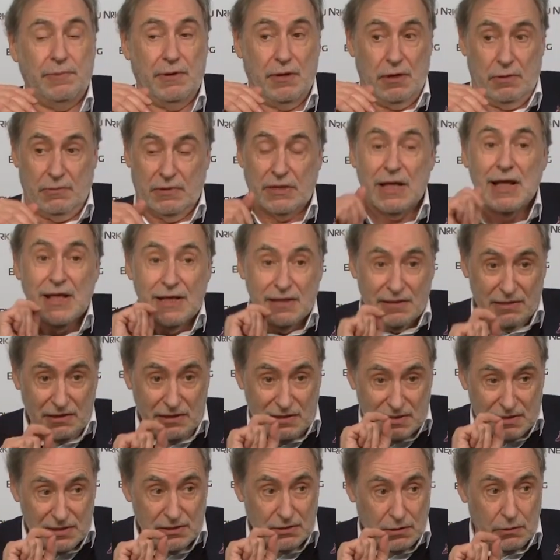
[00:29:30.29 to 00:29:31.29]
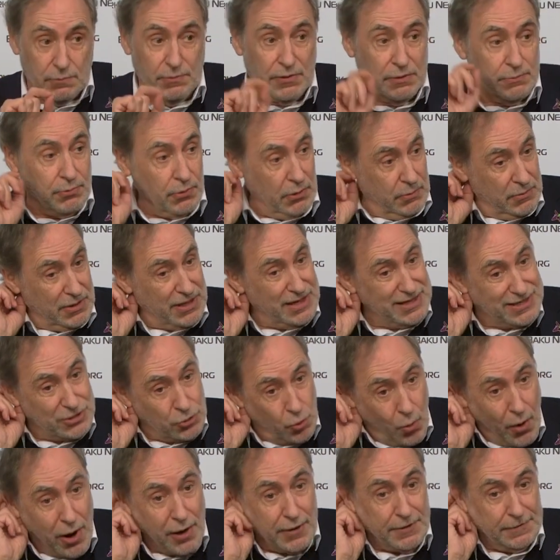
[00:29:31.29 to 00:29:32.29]
parliament. This is a big problem. It's
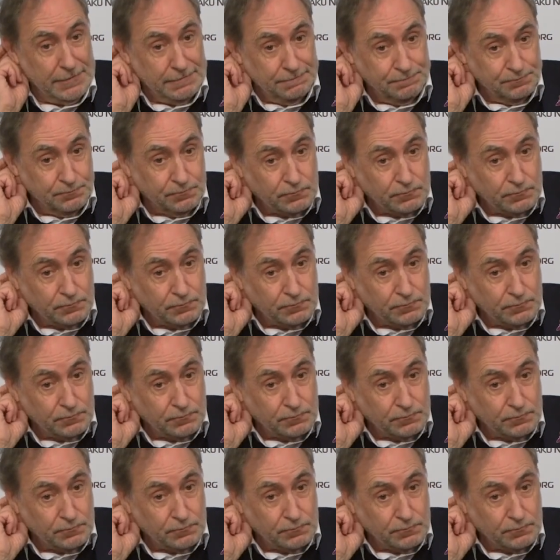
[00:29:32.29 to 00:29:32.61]
why